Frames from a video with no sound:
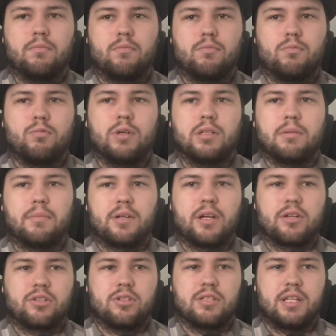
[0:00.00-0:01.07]
when the
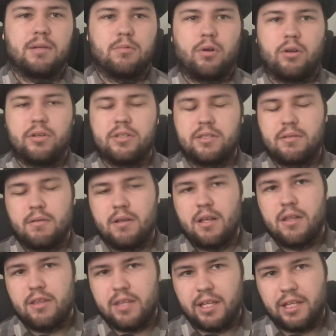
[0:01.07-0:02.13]
production team was
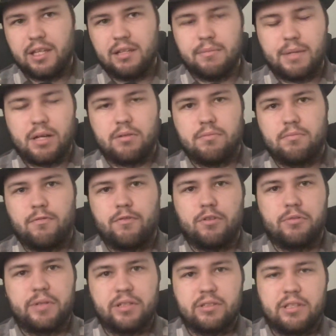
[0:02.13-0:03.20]
thinking about
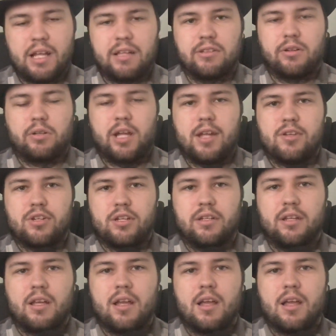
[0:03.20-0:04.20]
filming in that location.